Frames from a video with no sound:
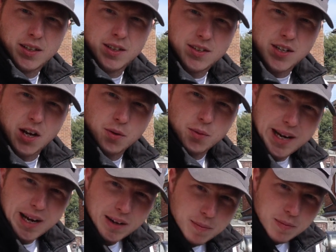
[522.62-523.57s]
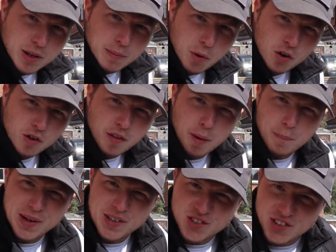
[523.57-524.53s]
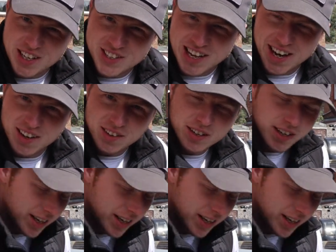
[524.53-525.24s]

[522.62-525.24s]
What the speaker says: So we now come to the more of the business end,